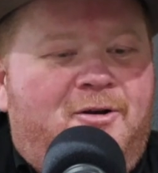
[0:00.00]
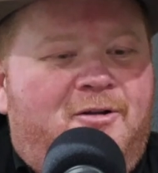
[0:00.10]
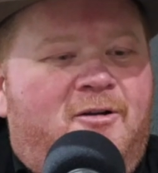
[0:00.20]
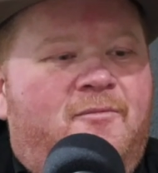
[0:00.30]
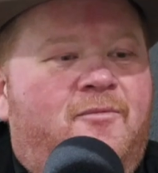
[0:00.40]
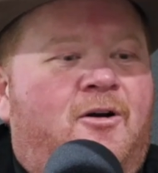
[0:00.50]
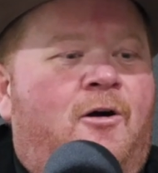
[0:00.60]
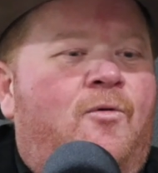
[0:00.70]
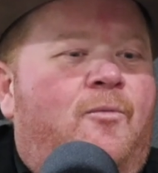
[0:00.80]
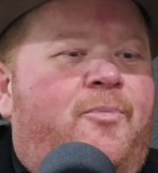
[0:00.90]
But
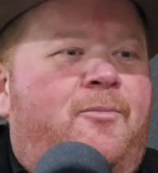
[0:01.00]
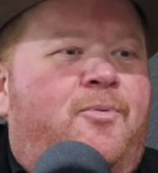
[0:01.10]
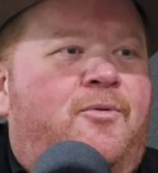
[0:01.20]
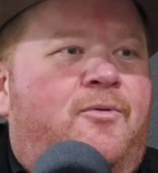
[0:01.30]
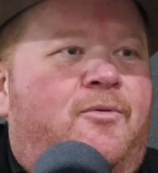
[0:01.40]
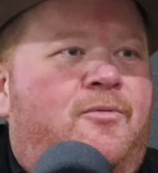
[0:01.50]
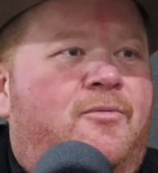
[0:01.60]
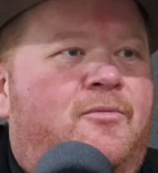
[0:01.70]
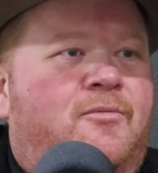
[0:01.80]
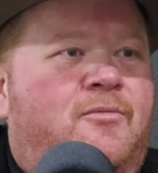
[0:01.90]
I want people,
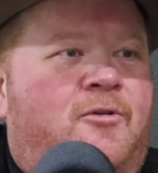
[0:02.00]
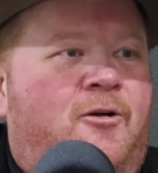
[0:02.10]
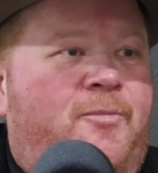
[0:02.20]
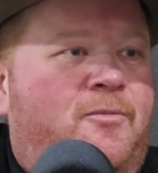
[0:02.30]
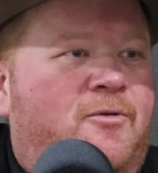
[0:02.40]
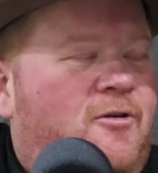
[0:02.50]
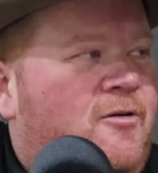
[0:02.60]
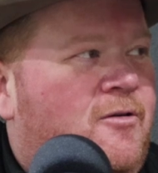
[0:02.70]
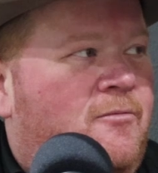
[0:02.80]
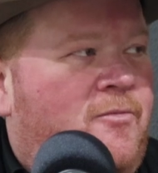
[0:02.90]
a lot of people
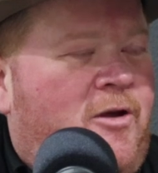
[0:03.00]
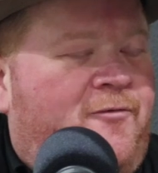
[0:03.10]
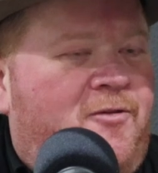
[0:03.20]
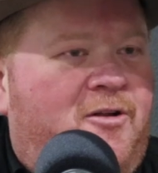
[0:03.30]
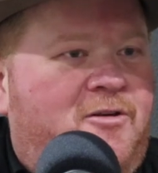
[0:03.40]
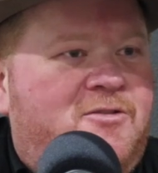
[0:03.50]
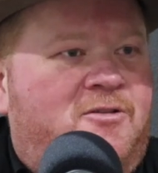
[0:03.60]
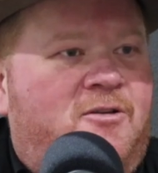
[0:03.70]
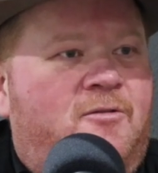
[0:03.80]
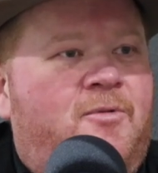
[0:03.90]
I feel like there's a
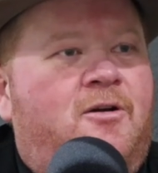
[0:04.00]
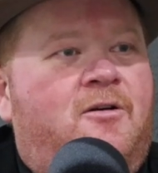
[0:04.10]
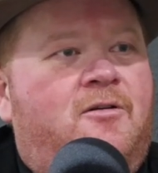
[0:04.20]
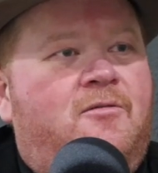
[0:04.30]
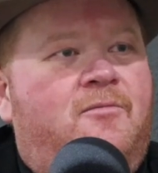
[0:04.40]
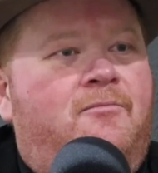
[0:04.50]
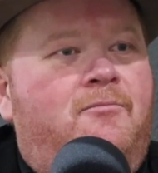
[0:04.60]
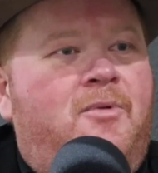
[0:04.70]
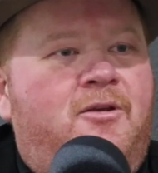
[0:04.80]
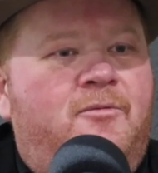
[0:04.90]
lot about
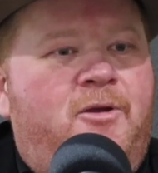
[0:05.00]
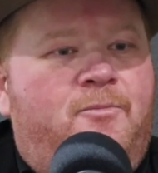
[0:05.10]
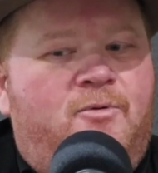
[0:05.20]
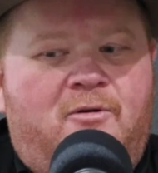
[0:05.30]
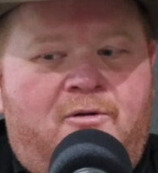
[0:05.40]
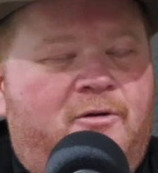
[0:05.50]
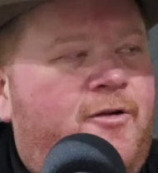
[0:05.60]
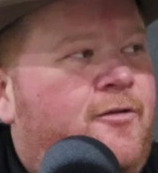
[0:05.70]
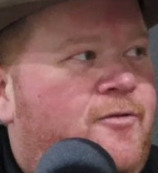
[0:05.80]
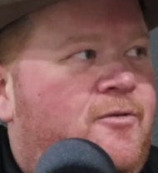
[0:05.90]
me people are
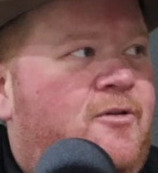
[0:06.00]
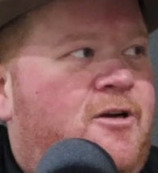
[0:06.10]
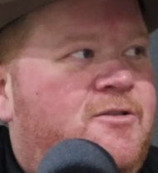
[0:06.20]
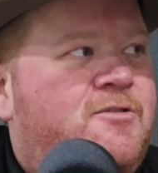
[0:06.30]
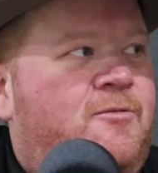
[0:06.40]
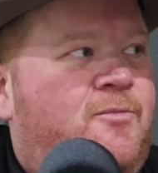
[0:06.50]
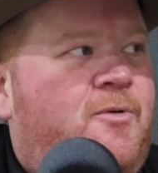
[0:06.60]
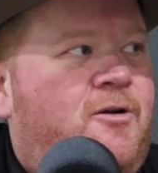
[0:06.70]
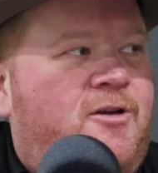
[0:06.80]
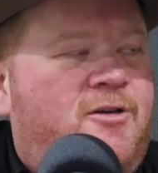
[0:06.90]
learning through the last couple
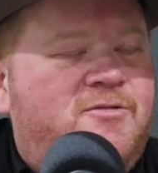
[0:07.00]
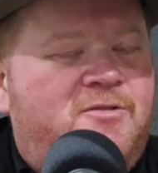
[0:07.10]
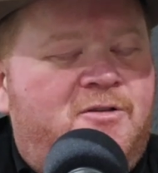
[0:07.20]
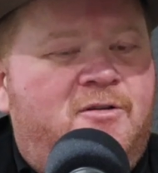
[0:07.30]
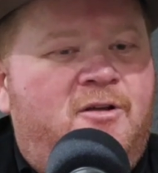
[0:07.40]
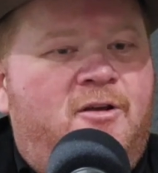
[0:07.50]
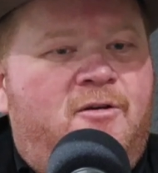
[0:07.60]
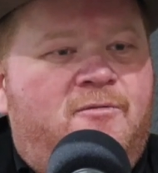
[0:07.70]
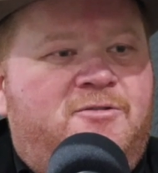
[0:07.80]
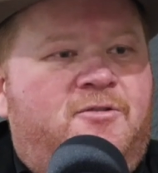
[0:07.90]
podcasts that
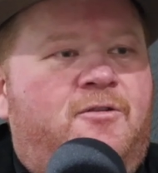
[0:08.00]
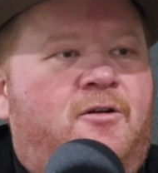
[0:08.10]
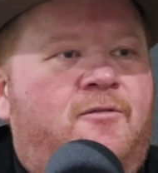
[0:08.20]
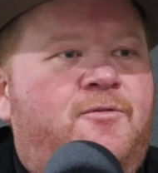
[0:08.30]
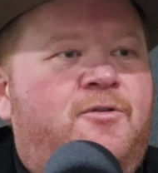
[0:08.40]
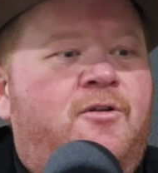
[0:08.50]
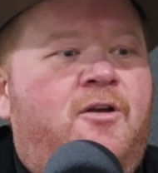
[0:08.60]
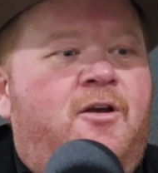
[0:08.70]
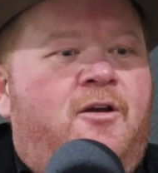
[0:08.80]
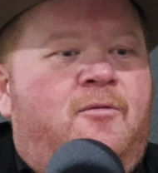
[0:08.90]
we started off with,
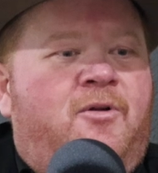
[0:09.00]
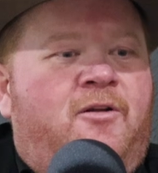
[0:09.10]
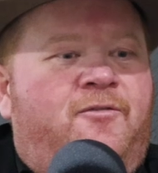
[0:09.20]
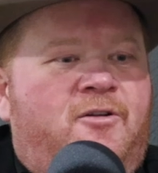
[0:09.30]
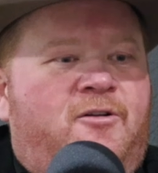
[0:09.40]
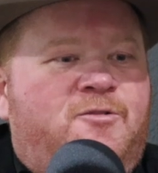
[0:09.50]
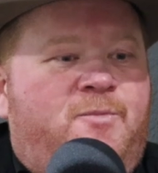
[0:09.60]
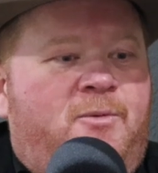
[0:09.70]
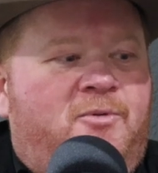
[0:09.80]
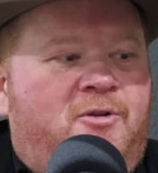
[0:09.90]
but I feel like there's
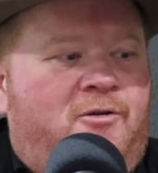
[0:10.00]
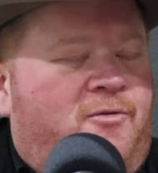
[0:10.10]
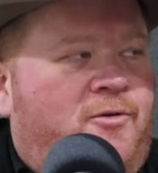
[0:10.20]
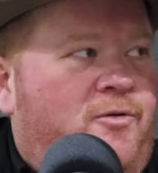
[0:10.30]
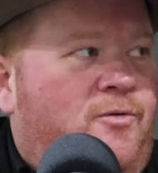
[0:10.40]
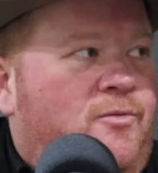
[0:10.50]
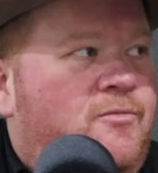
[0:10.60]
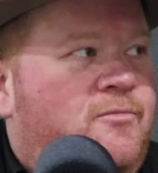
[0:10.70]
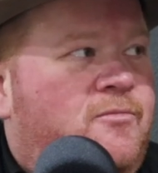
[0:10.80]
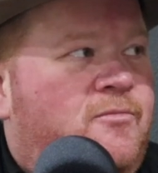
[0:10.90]
people that don't know you.
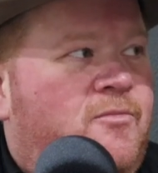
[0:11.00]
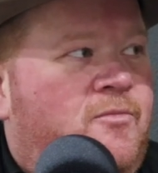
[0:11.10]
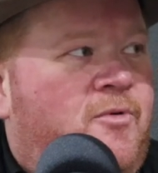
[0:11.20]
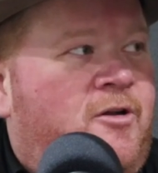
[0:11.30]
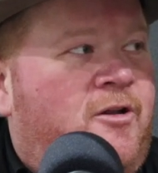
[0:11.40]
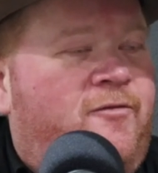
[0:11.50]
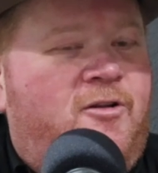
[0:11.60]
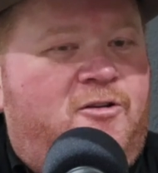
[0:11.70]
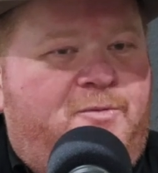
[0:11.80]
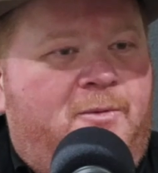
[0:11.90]
And I feel
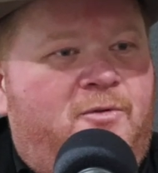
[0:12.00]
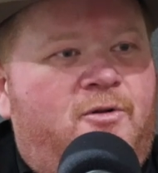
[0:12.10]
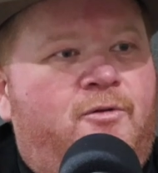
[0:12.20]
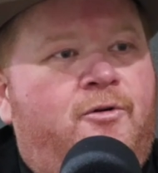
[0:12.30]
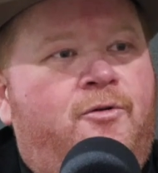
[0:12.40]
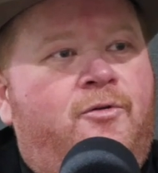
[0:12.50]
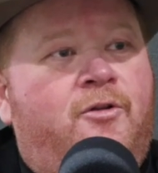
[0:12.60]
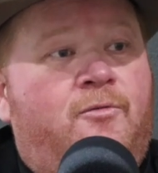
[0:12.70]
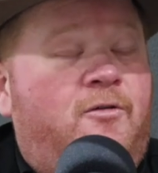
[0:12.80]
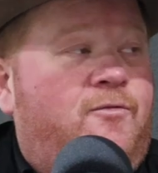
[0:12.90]
like there's people that don't know you
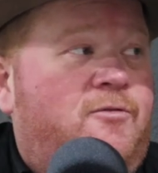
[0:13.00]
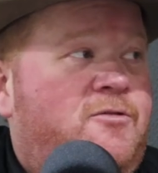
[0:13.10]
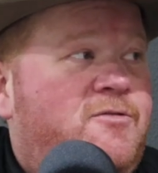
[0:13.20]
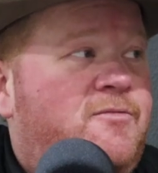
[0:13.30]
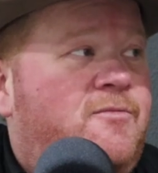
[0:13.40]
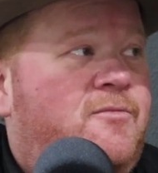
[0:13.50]
that work for us.